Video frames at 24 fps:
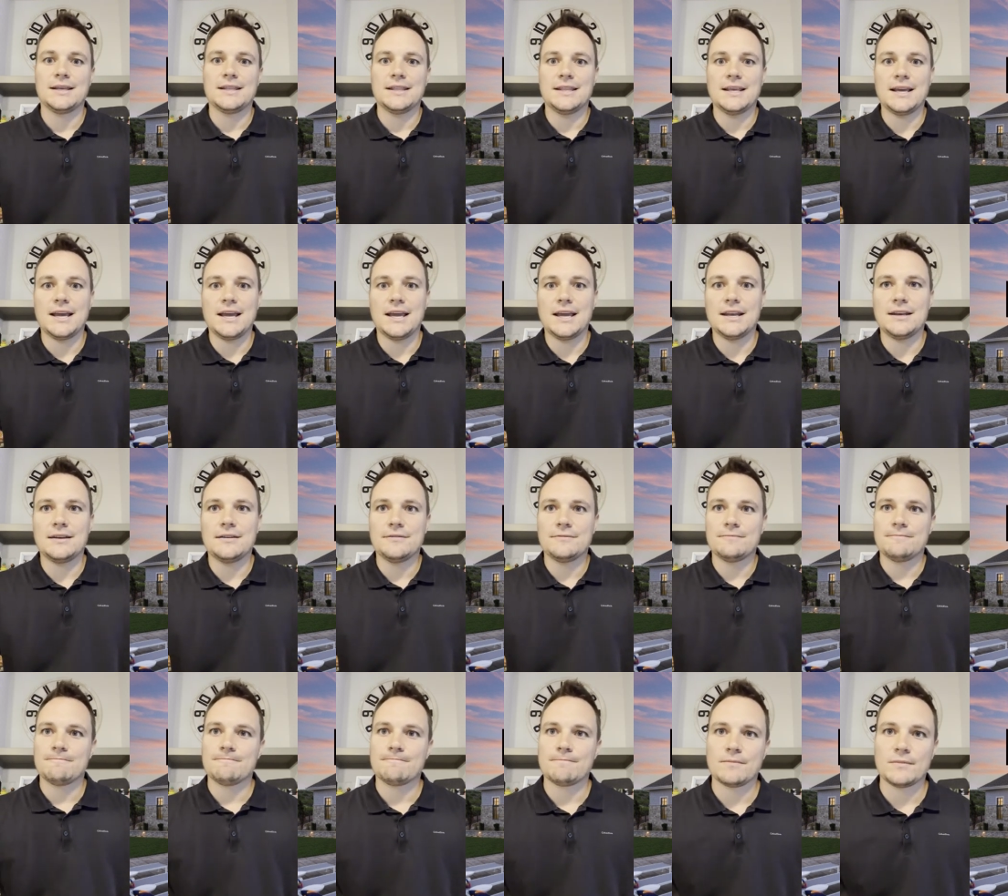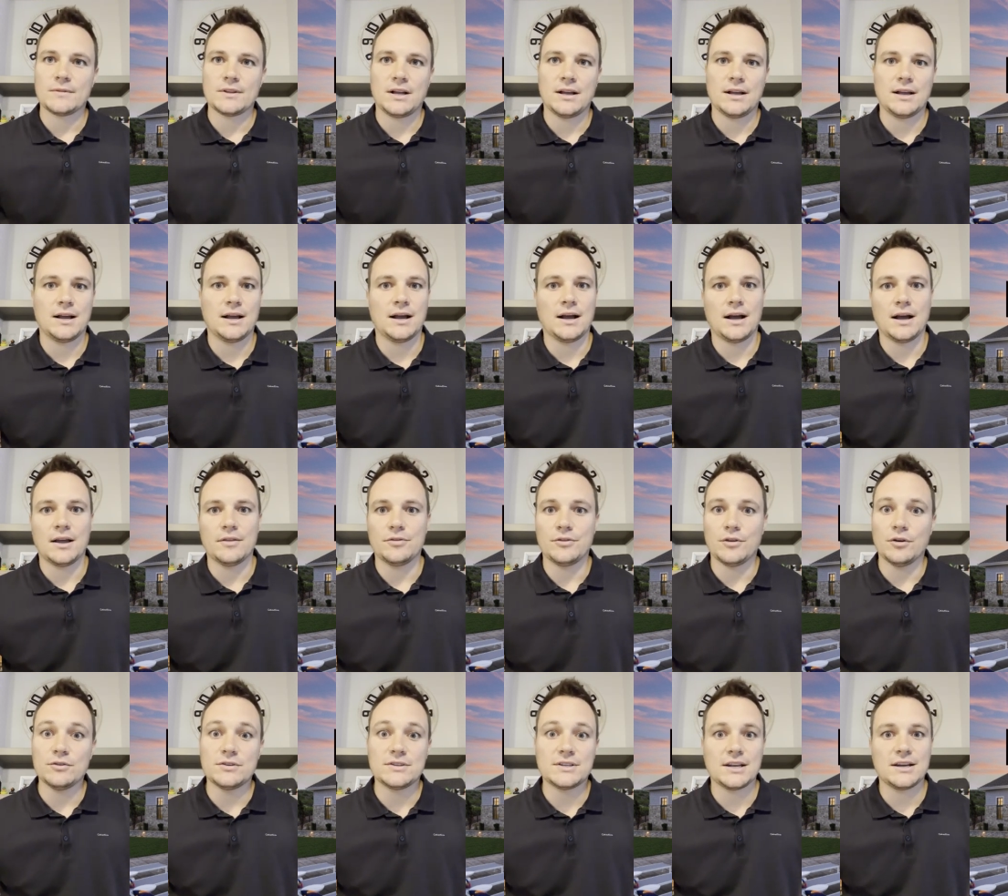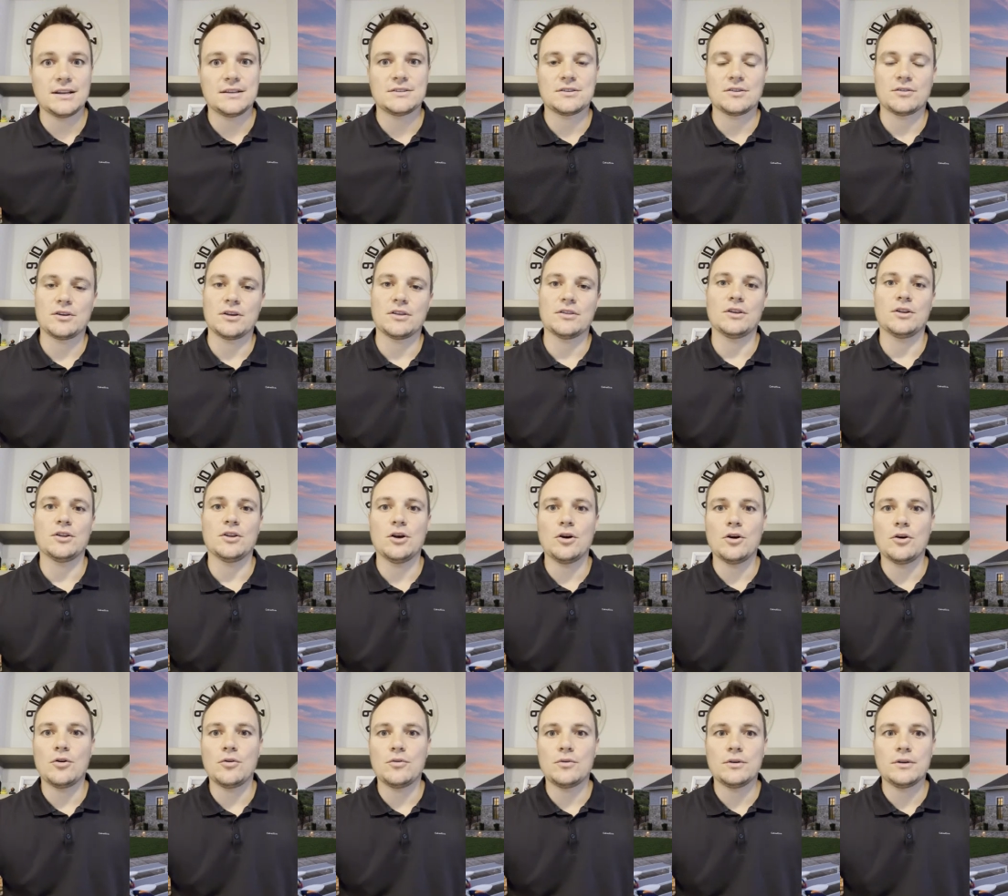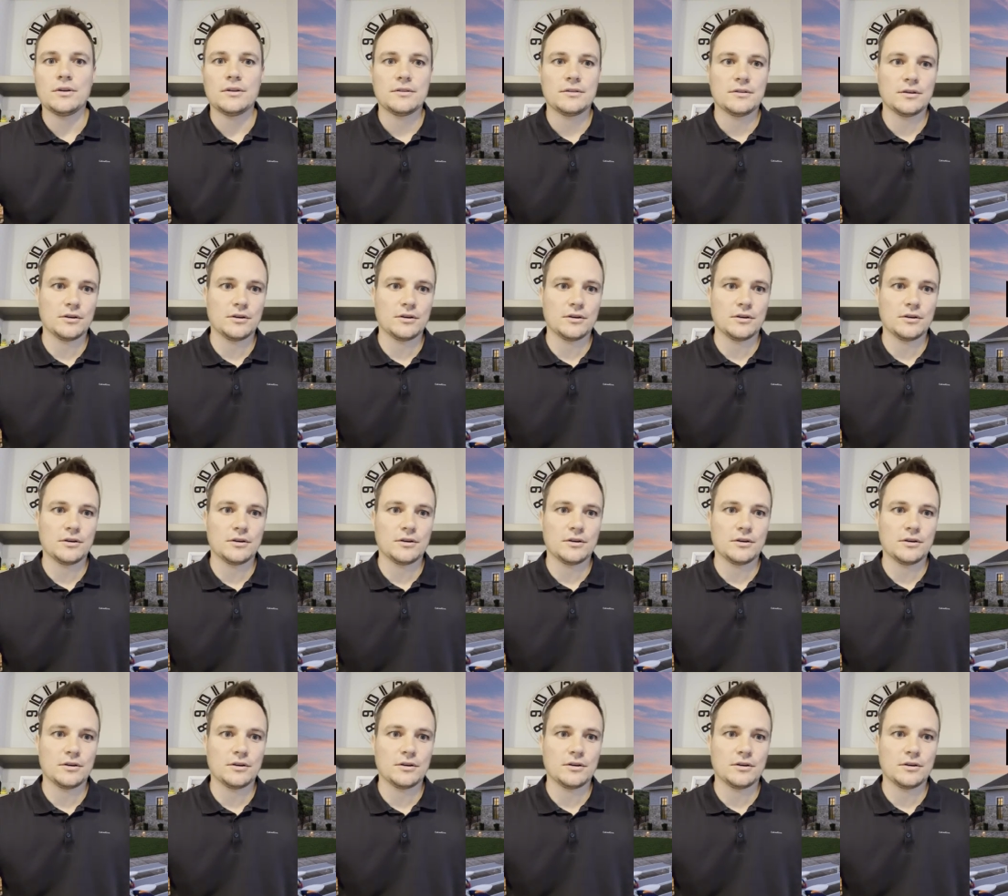then Uh, those tenants aren't on the loan.